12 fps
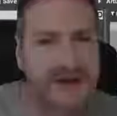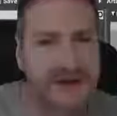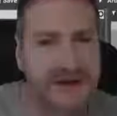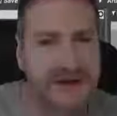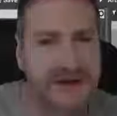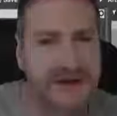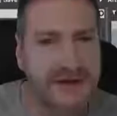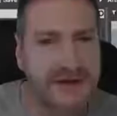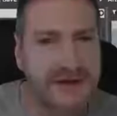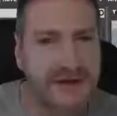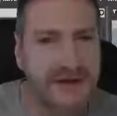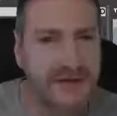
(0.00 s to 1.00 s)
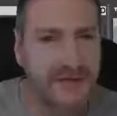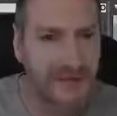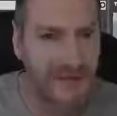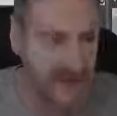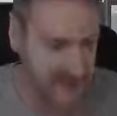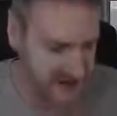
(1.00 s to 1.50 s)
into it.
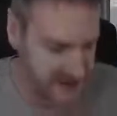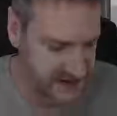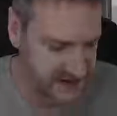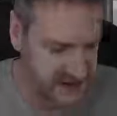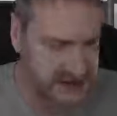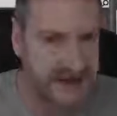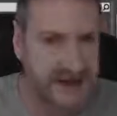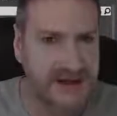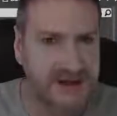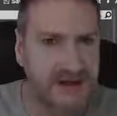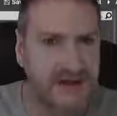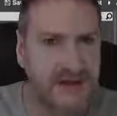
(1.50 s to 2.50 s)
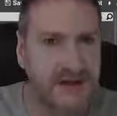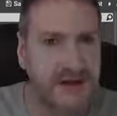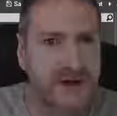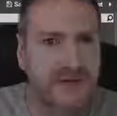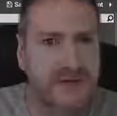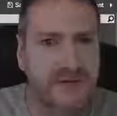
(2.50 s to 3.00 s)
I'm just going to deselect her for a
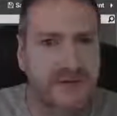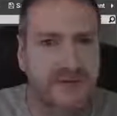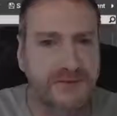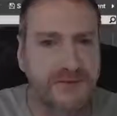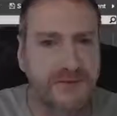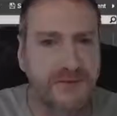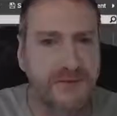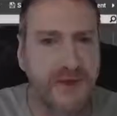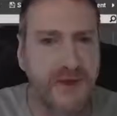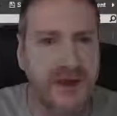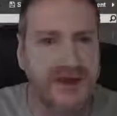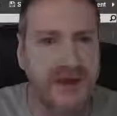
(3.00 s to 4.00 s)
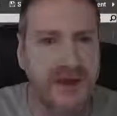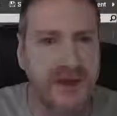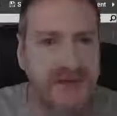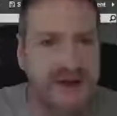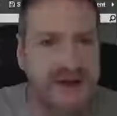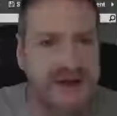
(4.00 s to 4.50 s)
minute. So we
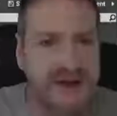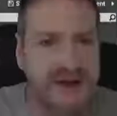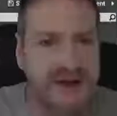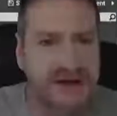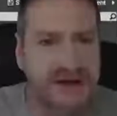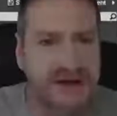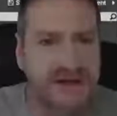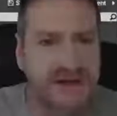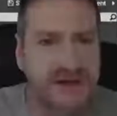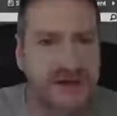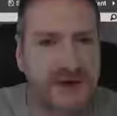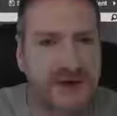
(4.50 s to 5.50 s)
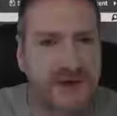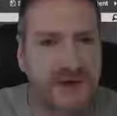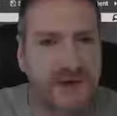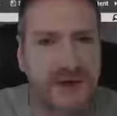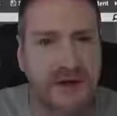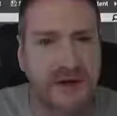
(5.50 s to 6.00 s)
have our statue, she's been brought in.